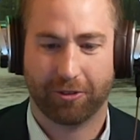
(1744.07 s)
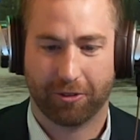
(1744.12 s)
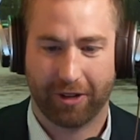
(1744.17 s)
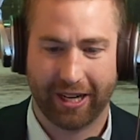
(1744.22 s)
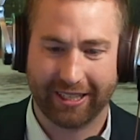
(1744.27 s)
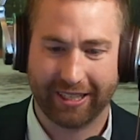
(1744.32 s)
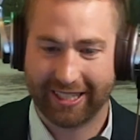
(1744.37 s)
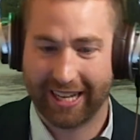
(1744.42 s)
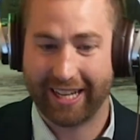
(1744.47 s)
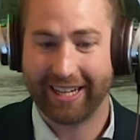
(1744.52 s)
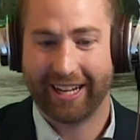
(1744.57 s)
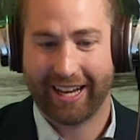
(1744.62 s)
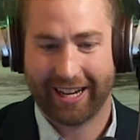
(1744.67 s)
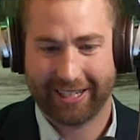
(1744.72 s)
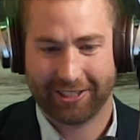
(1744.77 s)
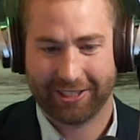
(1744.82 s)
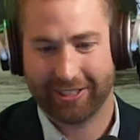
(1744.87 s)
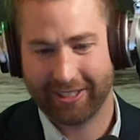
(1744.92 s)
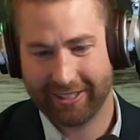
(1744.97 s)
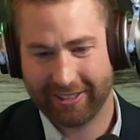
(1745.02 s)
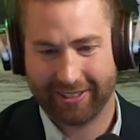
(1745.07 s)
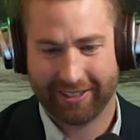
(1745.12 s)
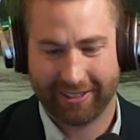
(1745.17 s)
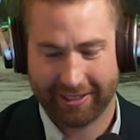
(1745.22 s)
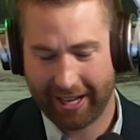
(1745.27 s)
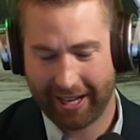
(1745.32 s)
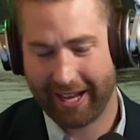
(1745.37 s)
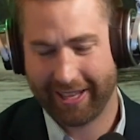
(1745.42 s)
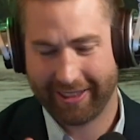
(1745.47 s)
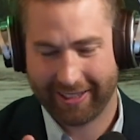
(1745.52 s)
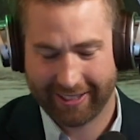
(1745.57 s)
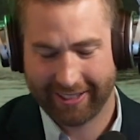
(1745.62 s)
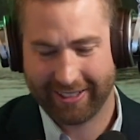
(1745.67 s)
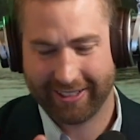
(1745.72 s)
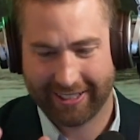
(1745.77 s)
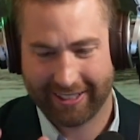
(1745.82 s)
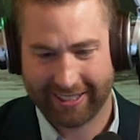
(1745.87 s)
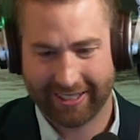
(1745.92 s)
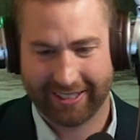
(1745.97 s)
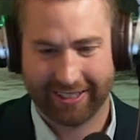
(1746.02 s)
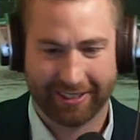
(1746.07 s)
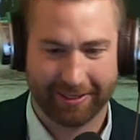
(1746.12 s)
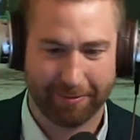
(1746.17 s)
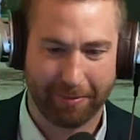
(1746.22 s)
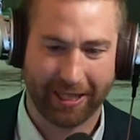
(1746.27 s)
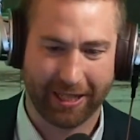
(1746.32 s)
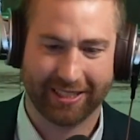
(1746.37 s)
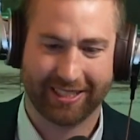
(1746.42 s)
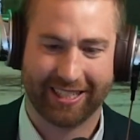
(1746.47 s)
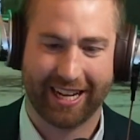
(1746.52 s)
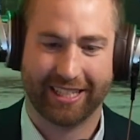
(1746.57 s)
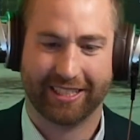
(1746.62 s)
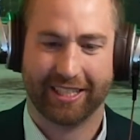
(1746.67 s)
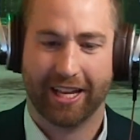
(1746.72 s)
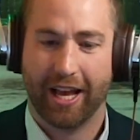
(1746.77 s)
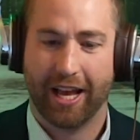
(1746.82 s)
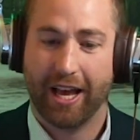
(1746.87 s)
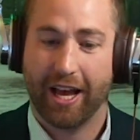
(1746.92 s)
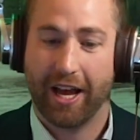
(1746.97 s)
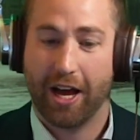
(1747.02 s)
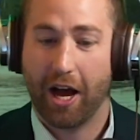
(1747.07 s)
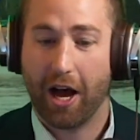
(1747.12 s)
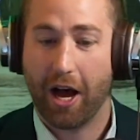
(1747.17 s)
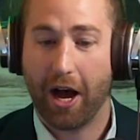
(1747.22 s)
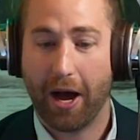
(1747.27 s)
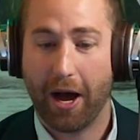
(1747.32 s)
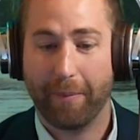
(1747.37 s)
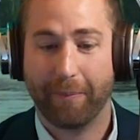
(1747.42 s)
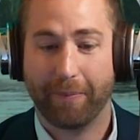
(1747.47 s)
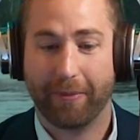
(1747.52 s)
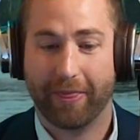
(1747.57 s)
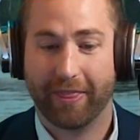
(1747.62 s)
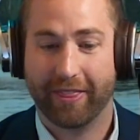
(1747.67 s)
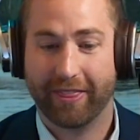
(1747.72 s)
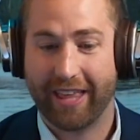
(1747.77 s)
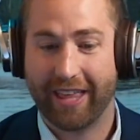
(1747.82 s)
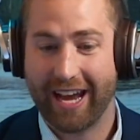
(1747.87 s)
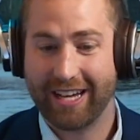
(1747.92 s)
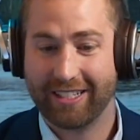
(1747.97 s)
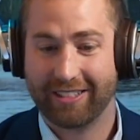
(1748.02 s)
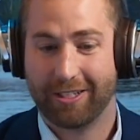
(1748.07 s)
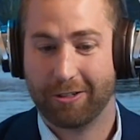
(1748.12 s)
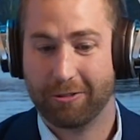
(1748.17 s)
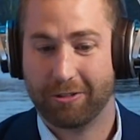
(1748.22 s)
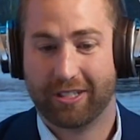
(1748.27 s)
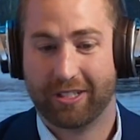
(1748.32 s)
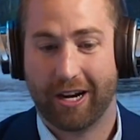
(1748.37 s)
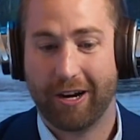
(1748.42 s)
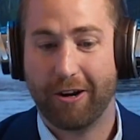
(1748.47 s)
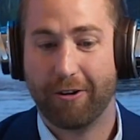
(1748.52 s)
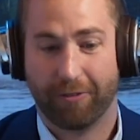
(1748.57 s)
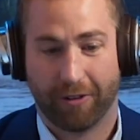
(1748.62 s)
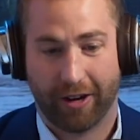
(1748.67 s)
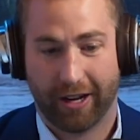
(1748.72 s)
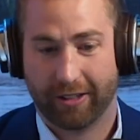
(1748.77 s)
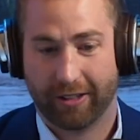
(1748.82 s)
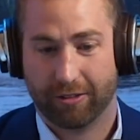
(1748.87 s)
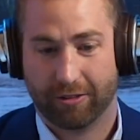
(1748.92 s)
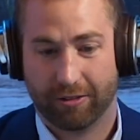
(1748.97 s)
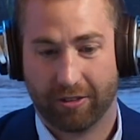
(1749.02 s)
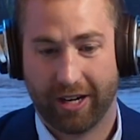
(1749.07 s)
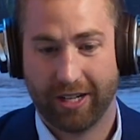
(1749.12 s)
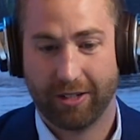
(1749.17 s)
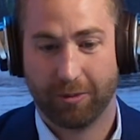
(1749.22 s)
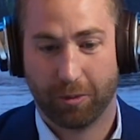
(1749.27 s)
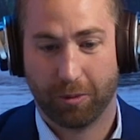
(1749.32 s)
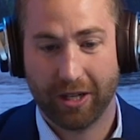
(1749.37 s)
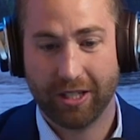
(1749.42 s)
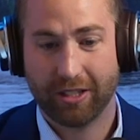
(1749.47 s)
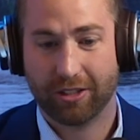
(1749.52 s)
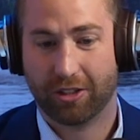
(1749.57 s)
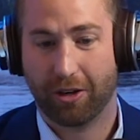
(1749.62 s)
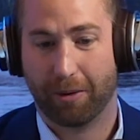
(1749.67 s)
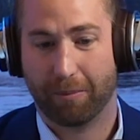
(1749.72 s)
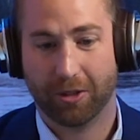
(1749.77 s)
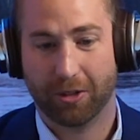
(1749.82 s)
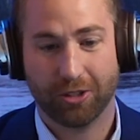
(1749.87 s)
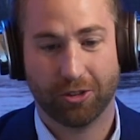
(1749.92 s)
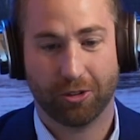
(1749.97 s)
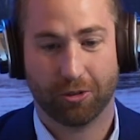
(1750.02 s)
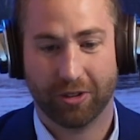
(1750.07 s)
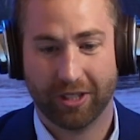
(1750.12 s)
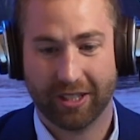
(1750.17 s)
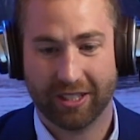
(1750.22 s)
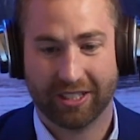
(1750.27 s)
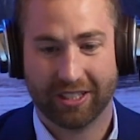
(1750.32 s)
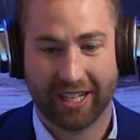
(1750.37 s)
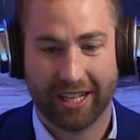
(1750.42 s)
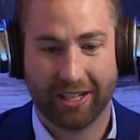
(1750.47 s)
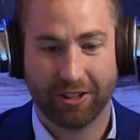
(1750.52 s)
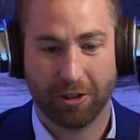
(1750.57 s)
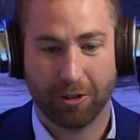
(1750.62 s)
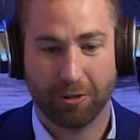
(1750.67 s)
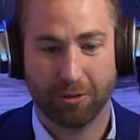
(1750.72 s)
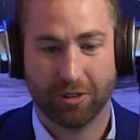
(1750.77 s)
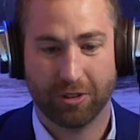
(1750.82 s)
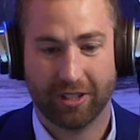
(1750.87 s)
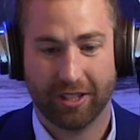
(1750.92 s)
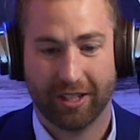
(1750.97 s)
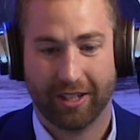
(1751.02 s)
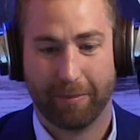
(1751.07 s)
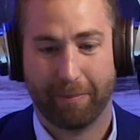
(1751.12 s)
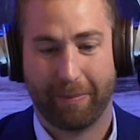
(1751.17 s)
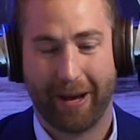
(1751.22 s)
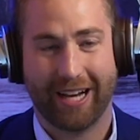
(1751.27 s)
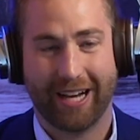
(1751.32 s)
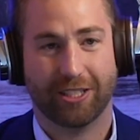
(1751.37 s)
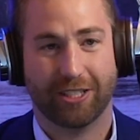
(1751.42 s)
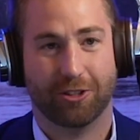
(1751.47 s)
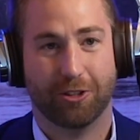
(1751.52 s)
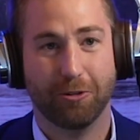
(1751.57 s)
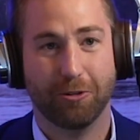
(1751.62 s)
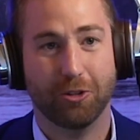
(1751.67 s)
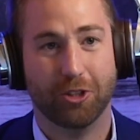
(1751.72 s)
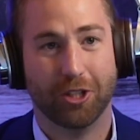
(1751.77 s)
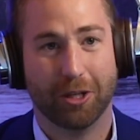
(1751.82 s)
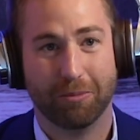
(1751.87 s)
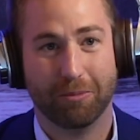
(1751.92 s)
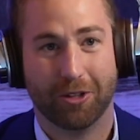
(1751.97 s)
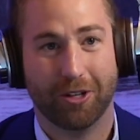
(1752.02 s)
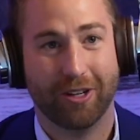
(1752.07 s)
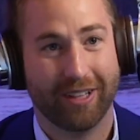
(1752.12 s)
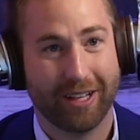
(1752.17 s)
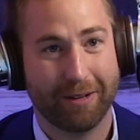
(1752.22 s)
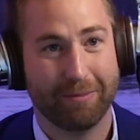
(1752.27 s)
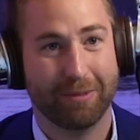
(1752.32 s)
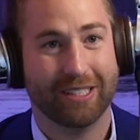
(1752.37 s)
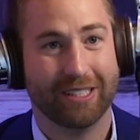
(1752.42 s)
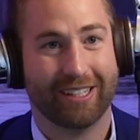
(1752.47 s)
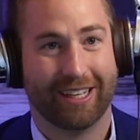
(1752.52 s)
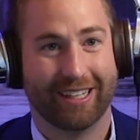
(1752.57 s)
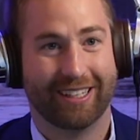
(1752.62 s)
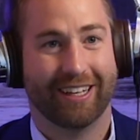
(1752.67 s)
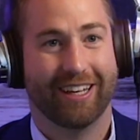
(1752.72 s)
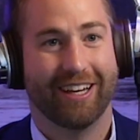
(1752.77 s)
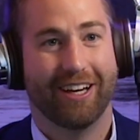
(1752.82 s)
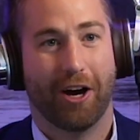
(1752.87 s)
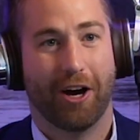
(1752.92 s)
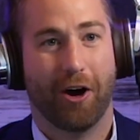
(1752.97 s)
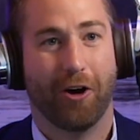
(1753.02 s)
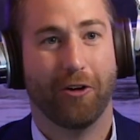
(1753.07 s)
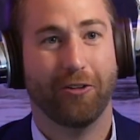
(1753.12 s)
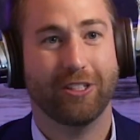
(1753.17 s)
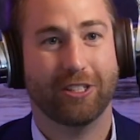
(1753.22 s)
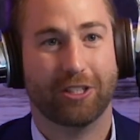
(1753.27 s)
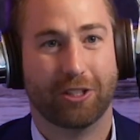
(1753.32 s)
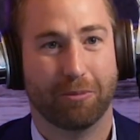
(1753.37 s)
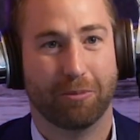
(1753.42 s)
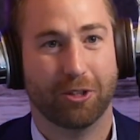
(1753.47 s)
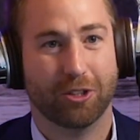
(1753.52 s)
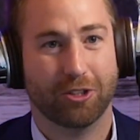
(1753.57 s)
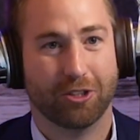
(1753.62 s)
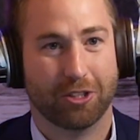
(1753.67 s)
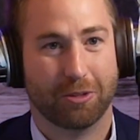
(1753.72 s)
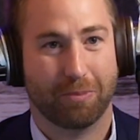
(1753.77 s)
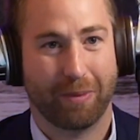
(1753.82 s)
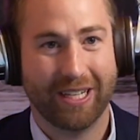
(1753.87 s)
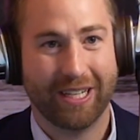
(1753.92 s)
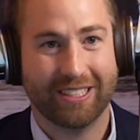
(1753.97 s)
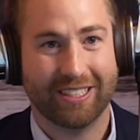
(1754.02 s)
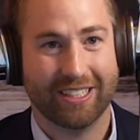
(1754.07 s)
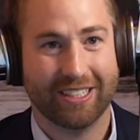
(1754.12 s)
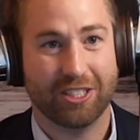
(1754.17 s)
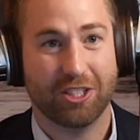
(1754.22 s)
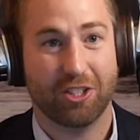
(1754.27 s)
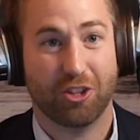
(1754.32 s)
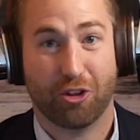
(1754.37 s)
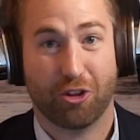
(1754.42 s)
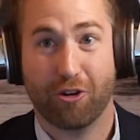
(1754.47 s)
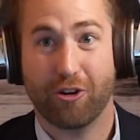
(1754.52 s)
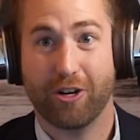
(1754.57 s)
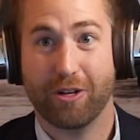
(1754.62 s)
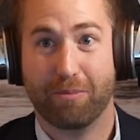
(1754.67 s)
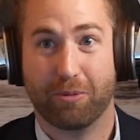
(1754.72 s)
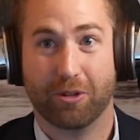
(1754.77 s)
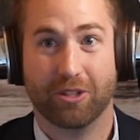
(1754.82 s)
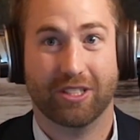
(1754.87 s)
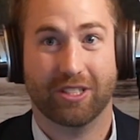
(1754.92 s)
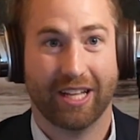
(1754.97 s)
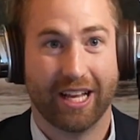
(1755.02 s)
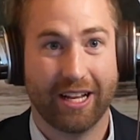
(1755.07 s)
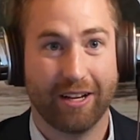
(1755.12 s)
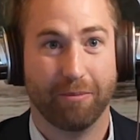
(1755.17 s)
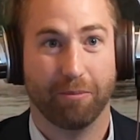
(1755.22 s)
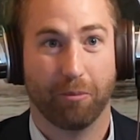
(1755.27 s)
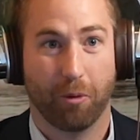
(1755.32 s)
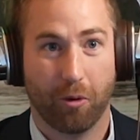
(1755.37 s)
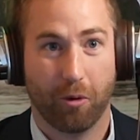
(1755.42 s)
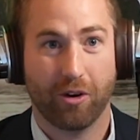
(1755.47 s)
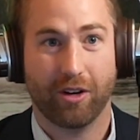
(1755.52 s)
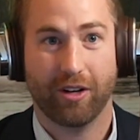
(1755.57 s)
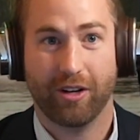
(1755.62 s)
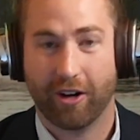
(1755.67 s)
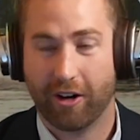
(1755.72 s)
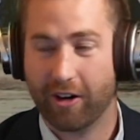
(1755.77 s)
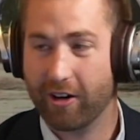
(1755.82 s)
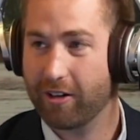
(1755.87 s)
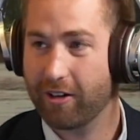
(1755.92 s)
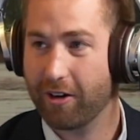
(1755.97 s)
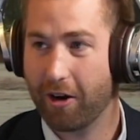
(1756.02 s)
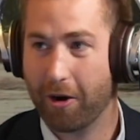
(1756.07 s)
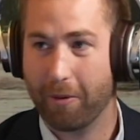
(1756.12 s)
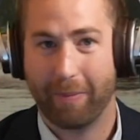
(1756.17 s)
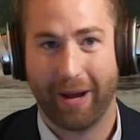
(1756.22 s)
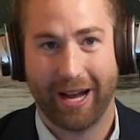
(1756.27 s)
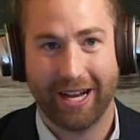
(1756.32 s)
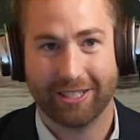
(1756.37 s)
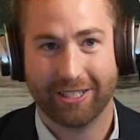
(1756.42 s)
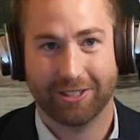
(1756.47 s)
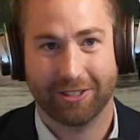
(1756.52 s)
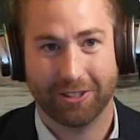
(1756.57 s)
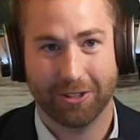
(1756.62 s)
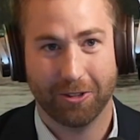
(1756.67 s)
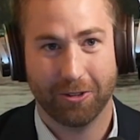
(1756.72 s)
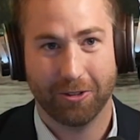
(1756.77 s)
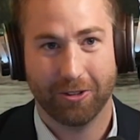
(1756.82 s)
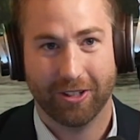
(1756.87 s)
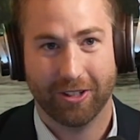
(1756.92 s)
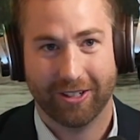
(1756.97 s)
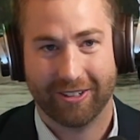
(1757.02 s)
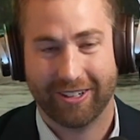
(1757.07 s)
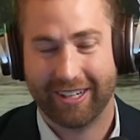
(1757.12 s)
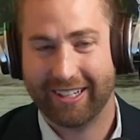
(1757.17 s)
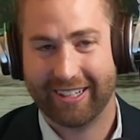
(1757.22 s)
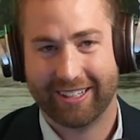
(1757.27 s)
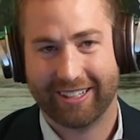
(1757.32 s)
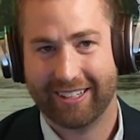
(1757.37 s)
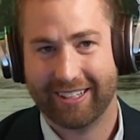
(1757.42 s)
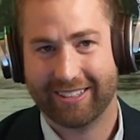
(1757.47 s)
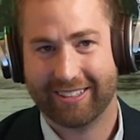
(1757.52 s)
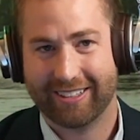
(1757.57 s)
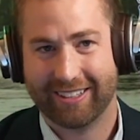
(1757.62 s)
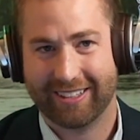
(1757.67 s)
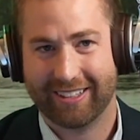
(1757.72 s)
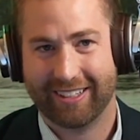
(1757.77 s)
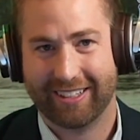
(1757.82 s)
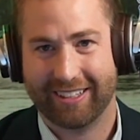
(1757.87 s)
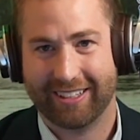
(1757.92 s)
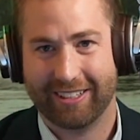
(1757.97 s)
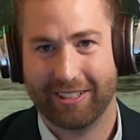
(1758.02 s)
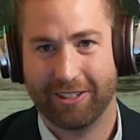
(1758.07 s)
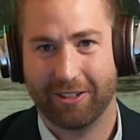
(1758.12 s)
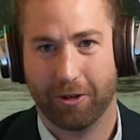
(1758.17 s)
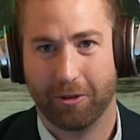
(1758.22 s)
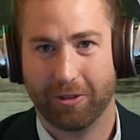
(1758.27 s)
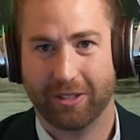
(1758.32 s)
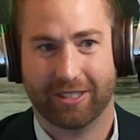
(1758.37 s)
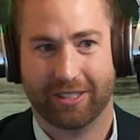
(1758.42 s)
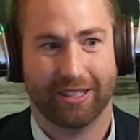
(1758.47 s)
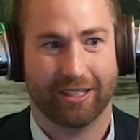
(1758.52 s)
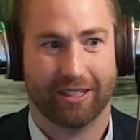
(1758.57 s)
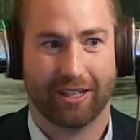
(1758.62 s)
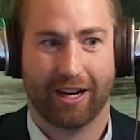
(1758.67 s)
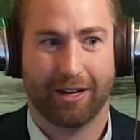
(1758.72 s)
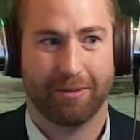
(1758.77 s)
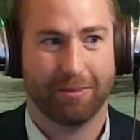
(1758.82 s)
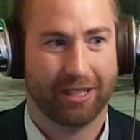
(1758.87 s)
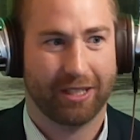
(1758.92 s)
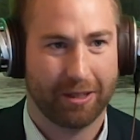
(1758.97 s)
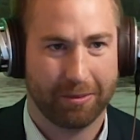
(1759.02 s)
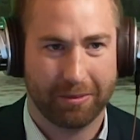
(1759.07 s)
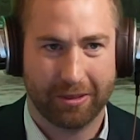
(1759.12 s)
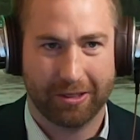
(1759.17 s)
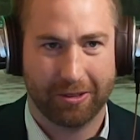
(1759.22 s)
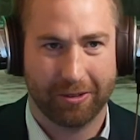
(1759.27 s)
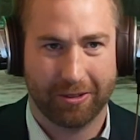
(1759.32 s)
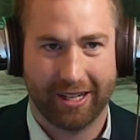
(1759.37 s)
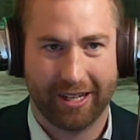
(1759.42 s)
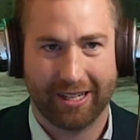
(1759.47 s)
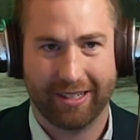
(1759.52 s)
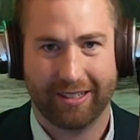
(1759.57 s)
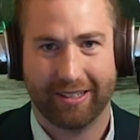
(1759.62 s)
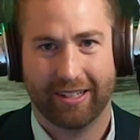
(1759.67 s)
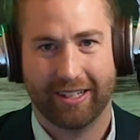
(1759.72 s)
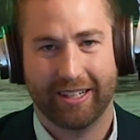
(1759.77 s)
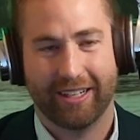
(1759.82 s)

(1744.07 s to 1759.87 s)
Reg Data actually had the main stats. That sounds terrifying, right? What? Commercial real estate loans past due jump 30? That means like all these commercial spaces, 30% more are past due. Right? Like that's is the economy coming to an end?